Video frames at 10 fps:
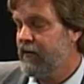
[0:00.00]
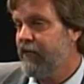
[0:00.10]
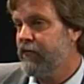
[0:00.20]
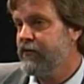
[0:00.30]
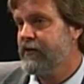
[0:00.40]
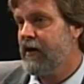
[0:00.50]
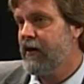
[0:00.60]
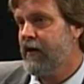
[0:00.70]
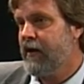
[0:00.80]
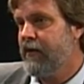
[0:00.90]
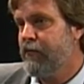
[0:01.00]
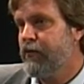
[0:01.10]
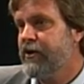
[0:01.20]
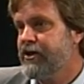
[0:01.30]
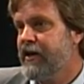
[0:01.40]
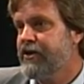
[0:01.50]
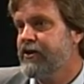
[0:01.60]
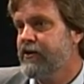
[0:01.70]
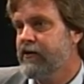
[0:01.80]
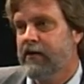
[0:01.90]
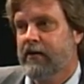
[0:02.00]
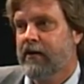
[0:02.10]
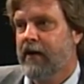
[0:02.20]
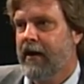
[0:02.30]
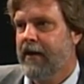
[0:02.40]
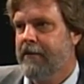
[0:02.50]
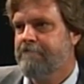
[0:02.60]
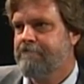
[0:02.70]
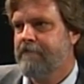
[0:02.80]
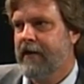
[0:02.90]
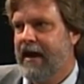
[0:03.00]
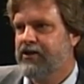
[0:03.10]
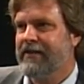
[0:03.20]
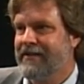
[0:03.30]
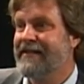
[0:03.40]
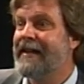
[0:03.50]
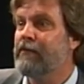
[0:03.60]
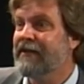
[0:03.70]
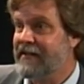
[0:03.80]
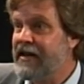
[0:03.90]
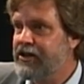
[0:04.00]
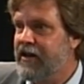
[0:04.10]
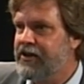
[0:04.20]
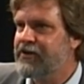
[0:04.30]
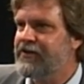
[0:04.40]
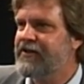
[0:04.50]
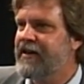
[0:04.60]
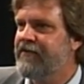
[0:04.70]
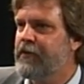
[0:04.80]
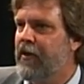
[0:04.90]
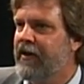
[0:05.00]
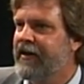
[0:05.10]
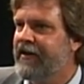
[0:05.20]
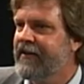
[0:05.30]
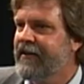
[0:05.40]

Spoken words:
levels and the appreciation, or actually stabilization, I should say, of the market.